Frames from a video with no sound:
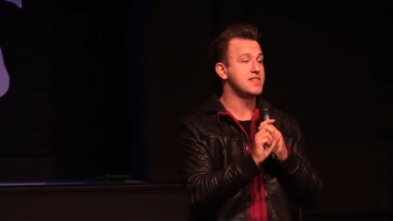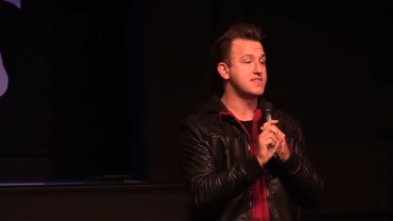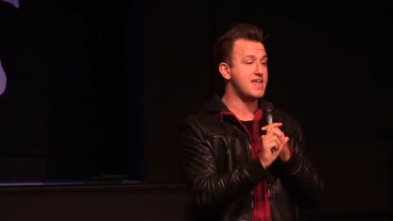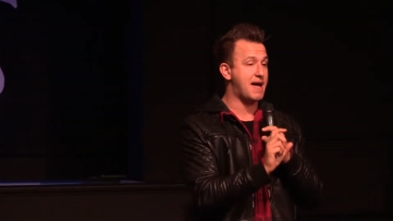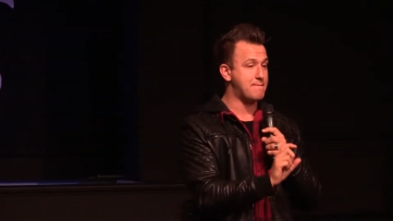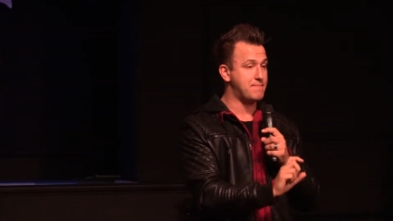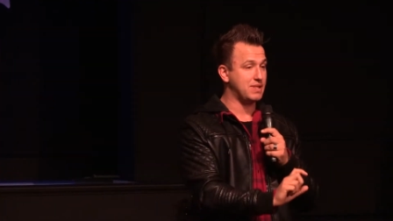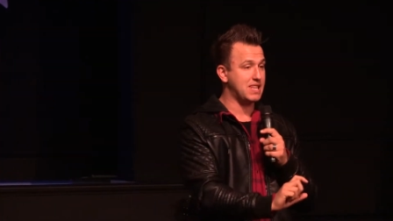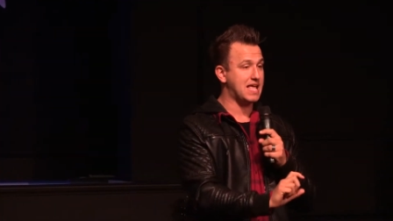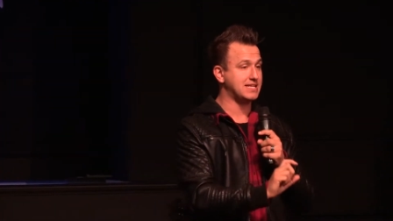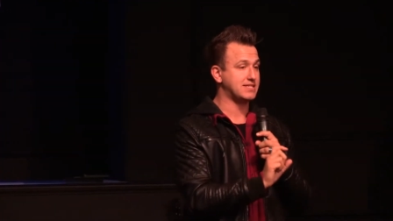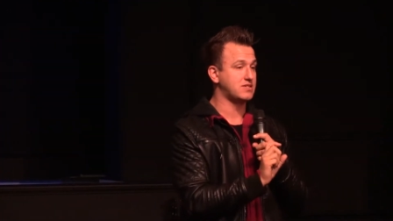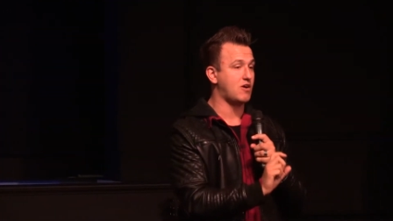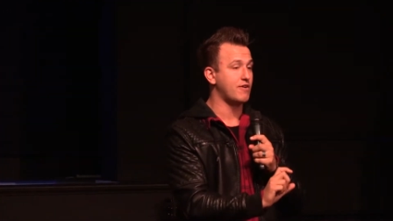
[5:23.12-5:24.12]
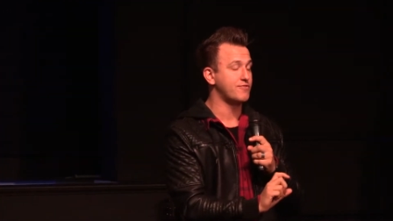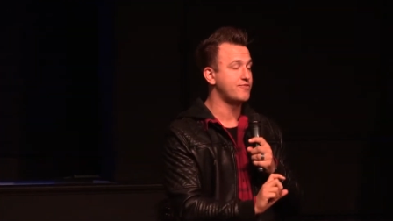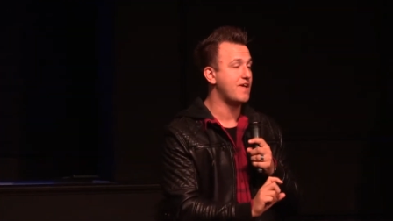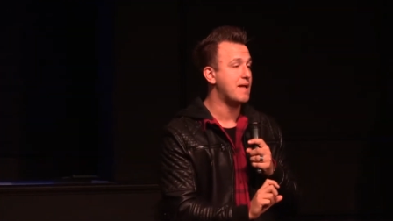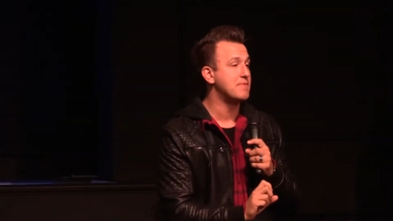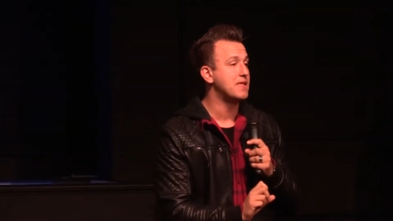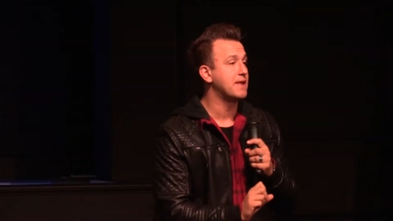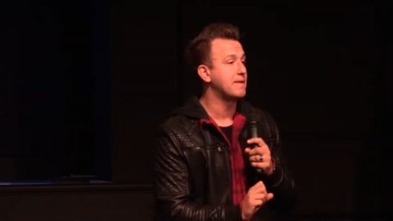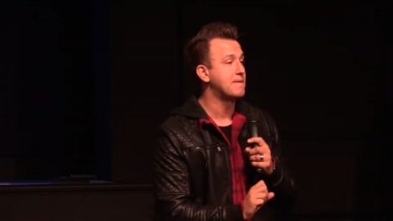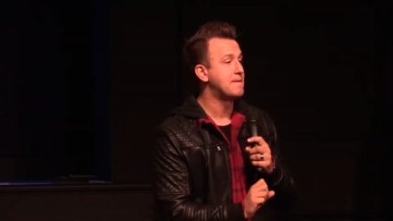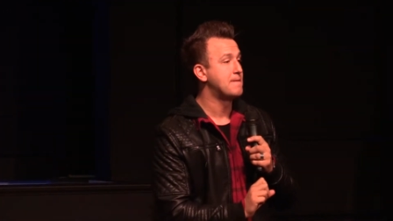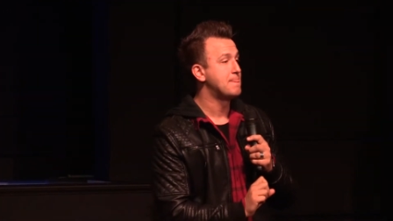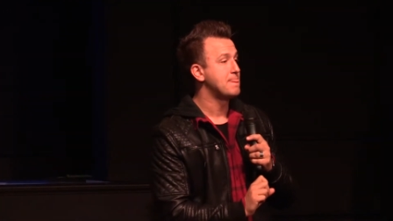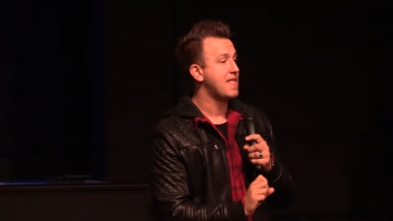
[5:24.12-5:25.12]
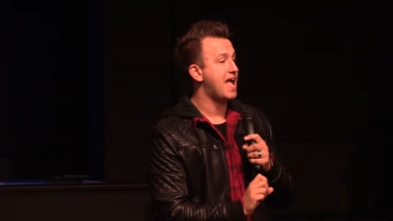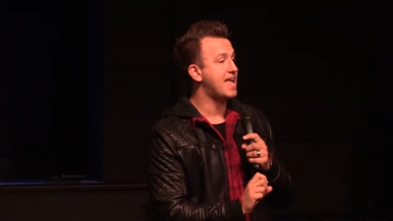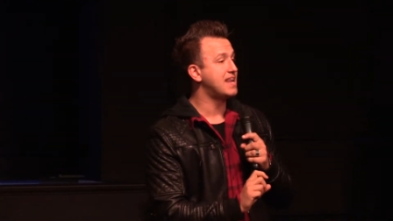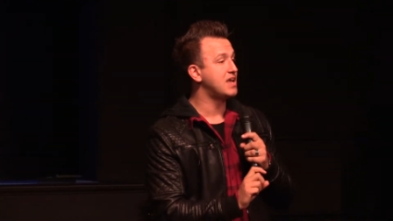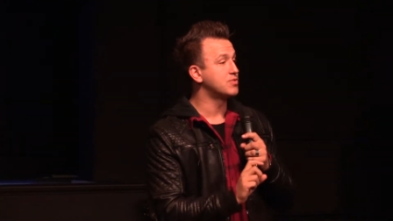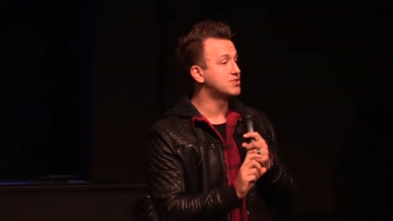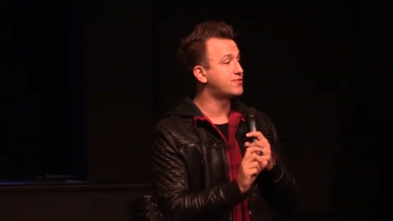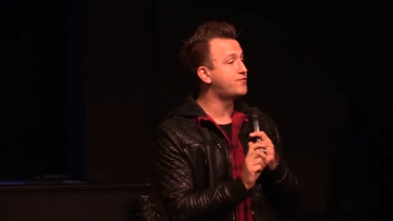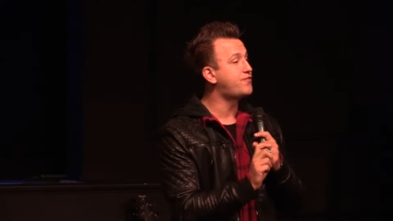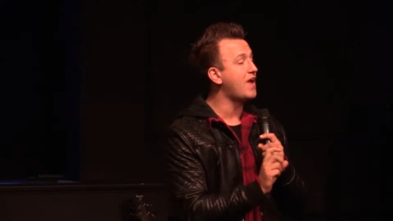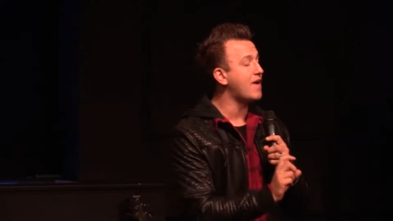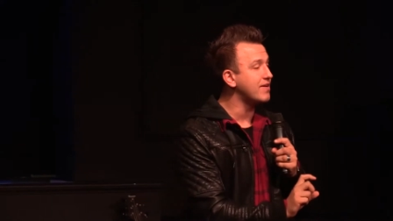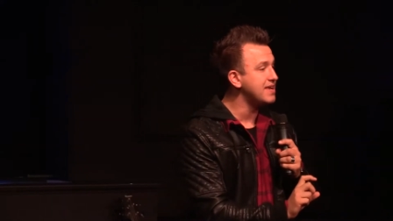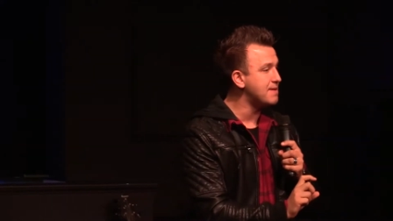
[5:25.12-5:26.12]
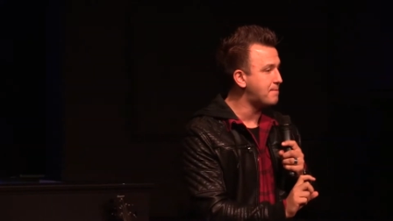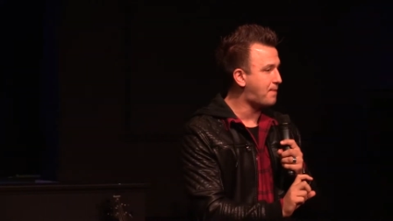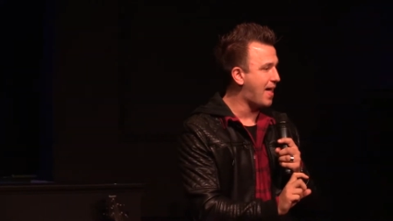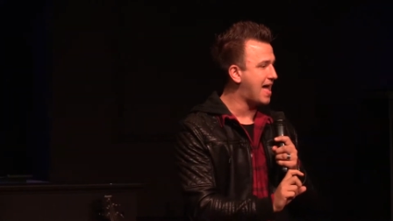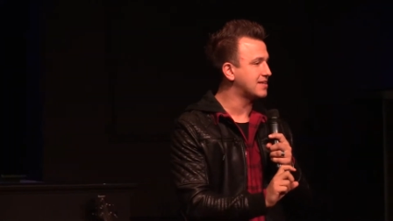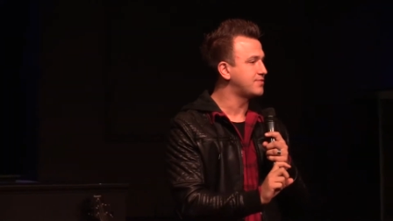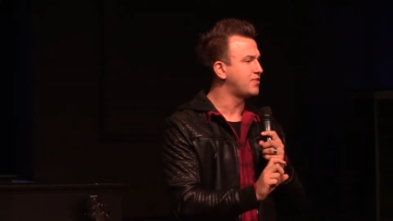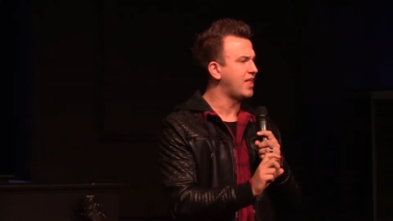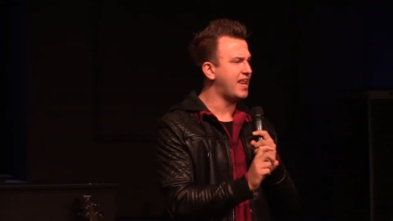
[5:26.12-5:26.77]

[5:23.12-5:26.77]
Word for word: that blessed our family and it was very impactful.